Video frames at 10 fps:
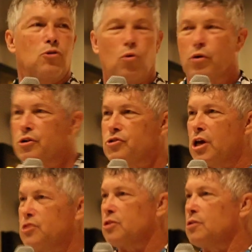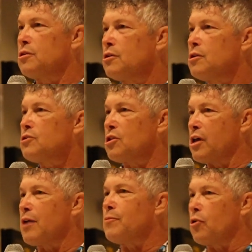your organization to
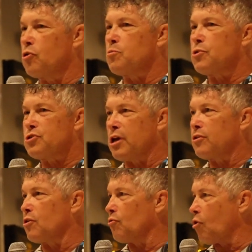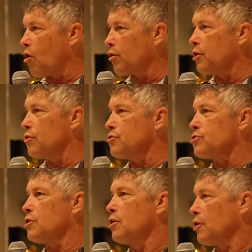let them know you appreciate their long
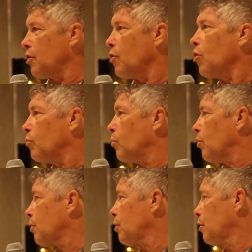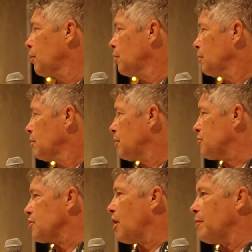years and hard work.
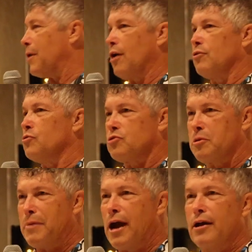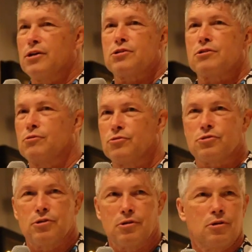It's not about who's the baddest,
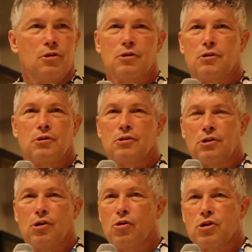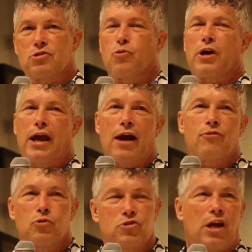who's the, you know, because we're going to
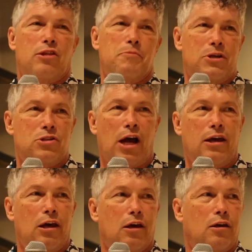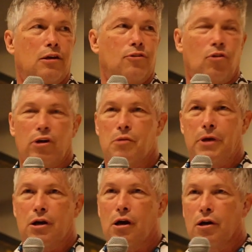have who's got the best sidekick. It's only going
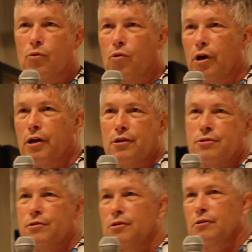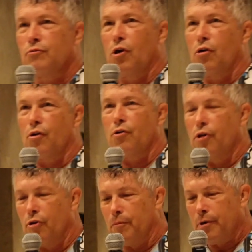to be Kung and Roy and it's, you know,
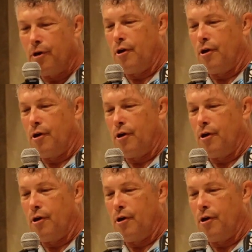home.